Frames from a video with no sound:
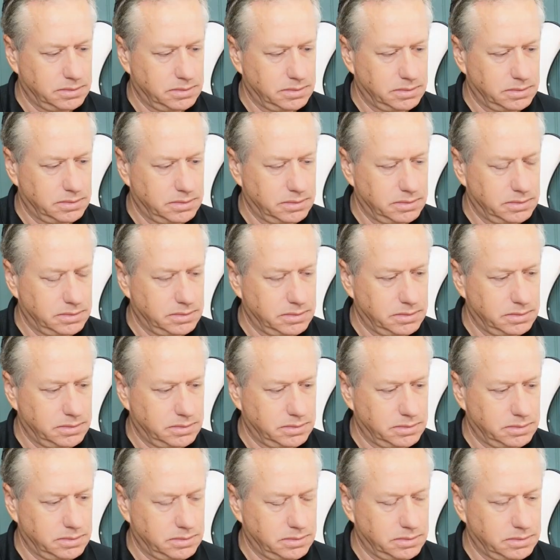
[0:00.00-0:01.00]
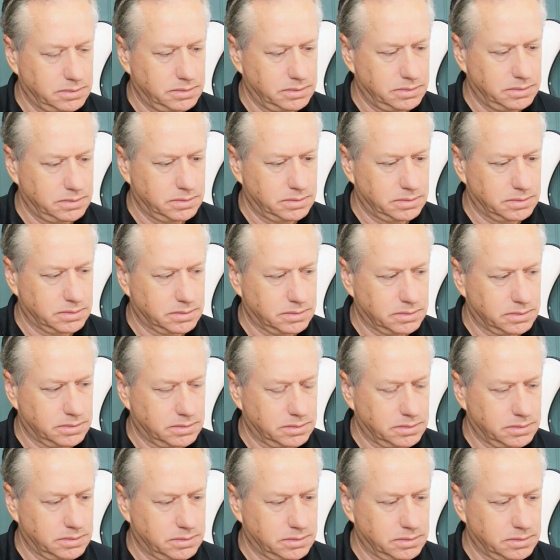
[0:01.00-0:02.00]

This person isn't speaking.